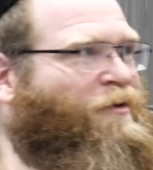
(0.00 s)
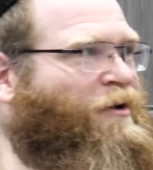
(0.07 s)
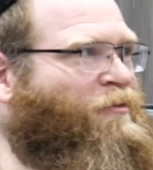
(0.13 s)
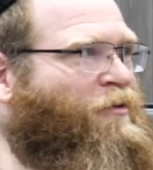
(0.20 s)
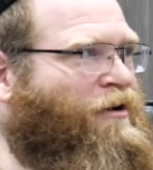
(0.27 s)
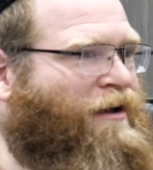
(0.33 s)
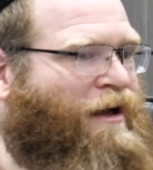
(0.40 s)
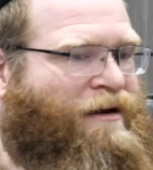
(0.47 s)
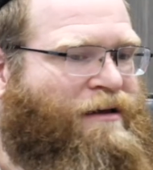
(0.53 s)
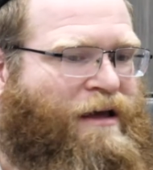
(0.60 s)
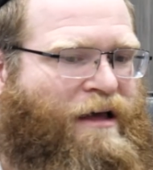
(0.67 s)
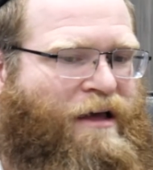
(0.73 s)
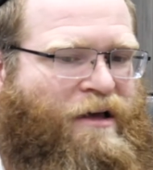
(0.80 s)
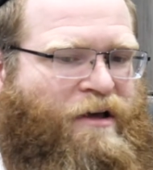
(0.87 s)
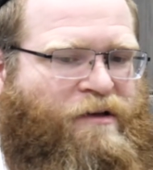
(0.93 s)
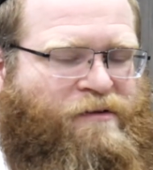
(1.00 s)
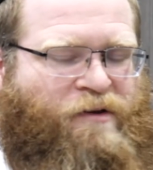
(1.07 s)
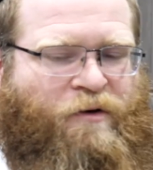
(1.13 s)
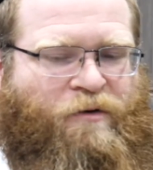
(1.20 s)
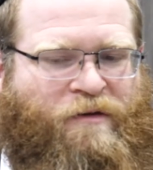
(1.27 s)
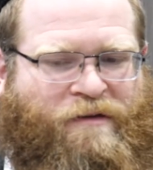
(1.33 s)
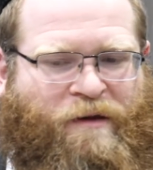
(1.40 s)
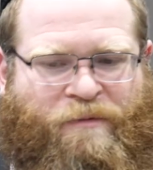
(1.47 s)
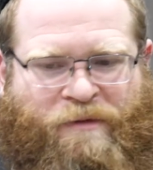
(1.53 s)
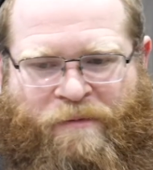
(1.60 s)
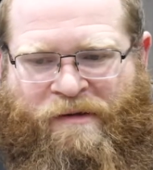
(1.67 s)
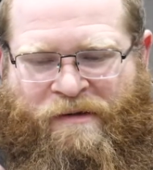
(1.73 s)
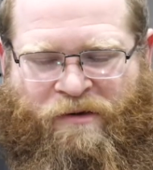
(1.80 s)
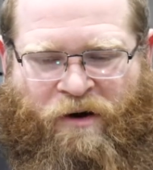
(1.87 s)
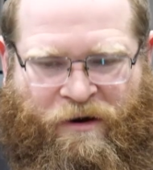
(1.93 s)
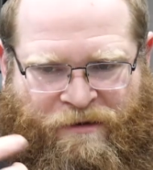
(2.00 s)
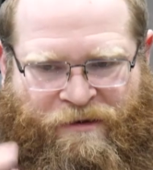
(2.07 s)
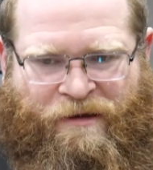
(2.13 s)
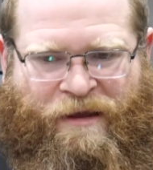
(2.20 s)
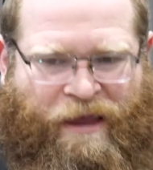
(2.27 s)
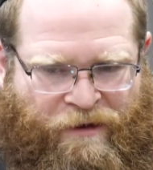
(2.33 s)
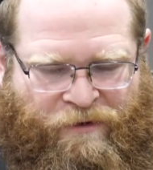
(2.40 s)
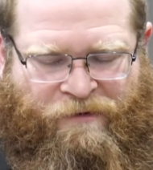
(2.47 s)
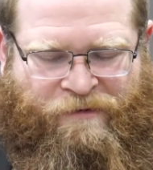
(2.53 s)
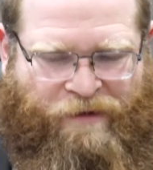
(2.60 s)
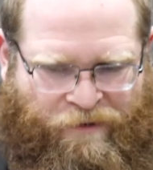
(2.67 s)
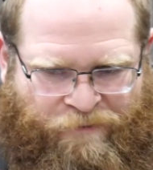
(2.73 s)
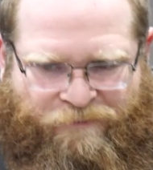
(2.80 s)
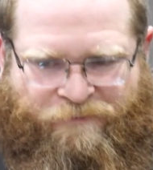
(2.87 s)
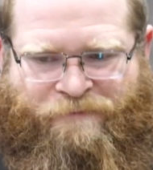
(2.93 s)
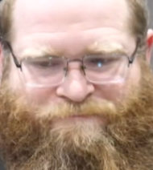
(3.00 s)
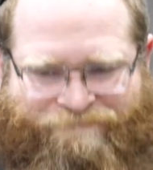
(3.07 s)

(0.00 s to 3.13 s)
want to work on. So sometimes it's hard to get yourself,